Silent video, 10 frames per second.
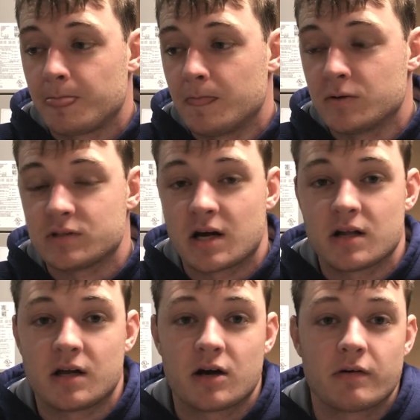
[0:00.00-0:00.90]
There's not a
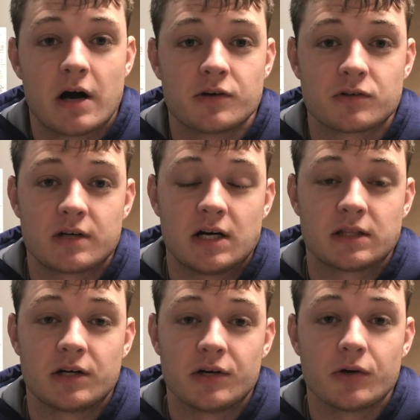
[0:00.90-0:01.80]
lot of risers
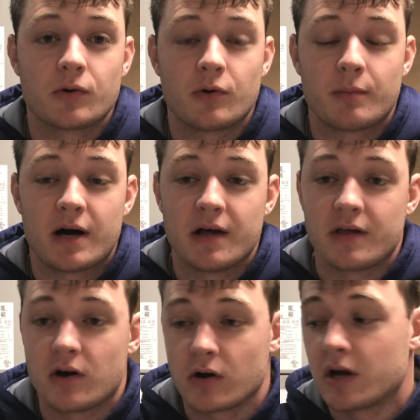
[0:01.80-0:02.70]
out there you're going to buy
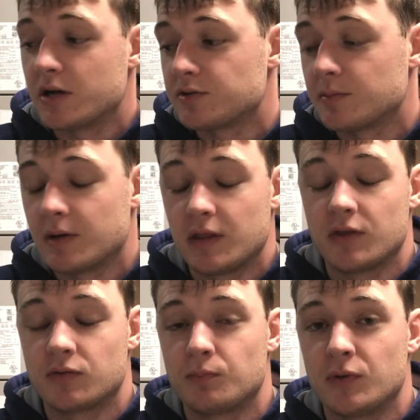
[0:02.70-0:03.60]
that are custom, and
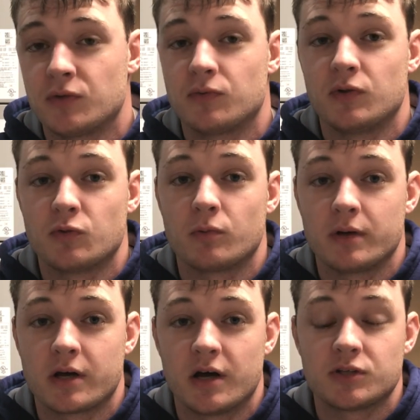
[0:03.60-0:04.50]
this will be
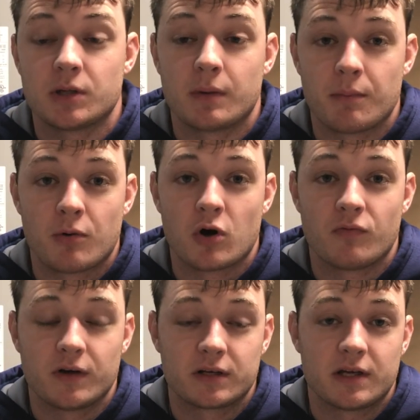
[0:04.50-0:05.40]
custom and
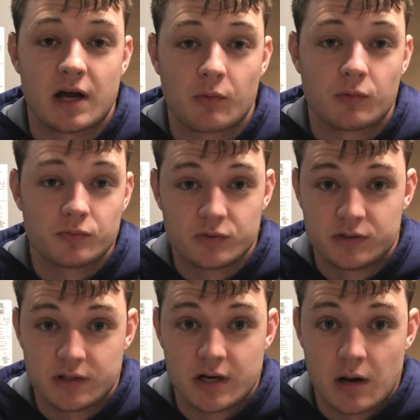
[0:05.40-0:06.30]
perfect, and I
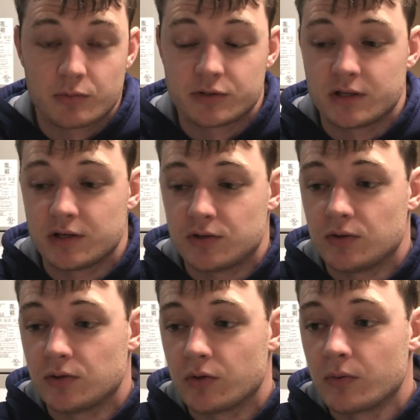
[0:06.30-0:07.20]
will send it
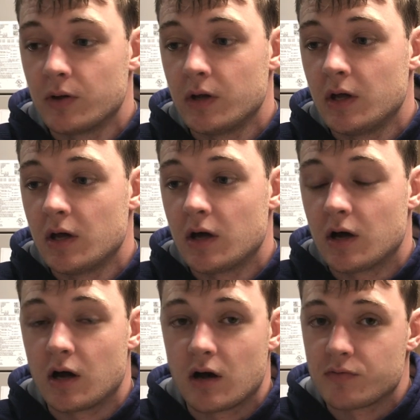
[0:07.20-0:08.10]
to you
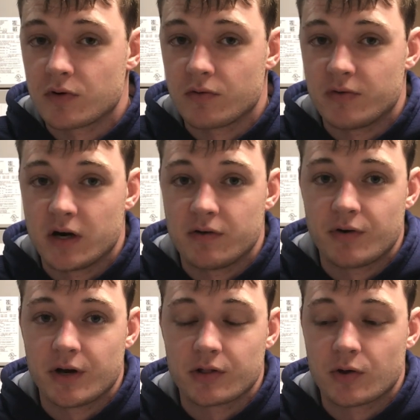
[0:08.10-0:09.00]
for a
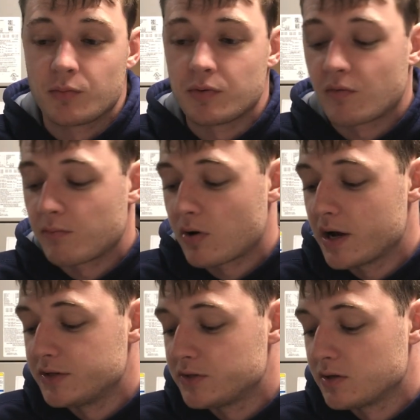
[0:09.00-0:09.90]
very low
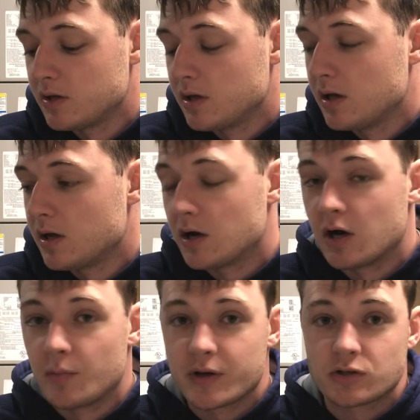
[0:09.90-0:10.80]
price.
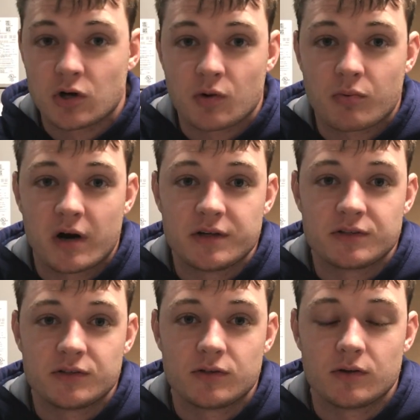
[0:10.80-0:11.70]
We can talk
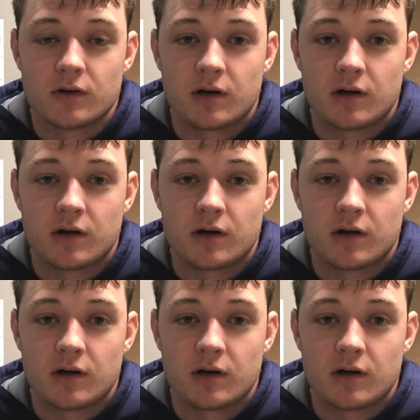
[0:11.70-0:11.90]
prices